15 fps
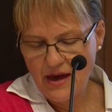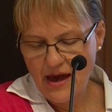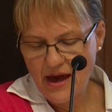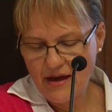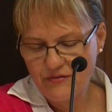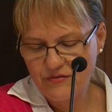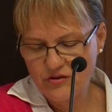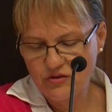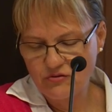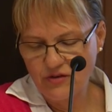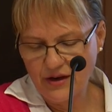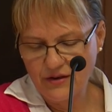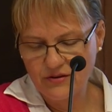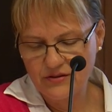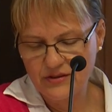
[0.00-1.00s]
have to
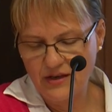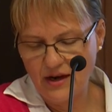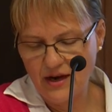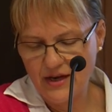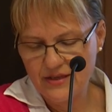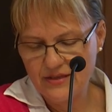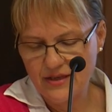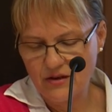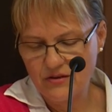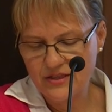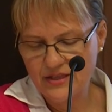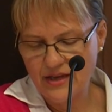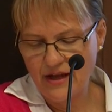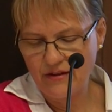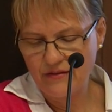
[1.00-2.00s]
recognize
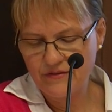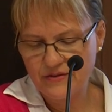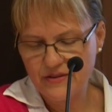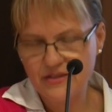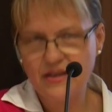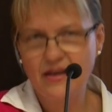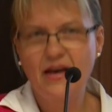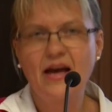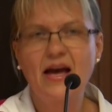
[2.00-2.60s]
ourselves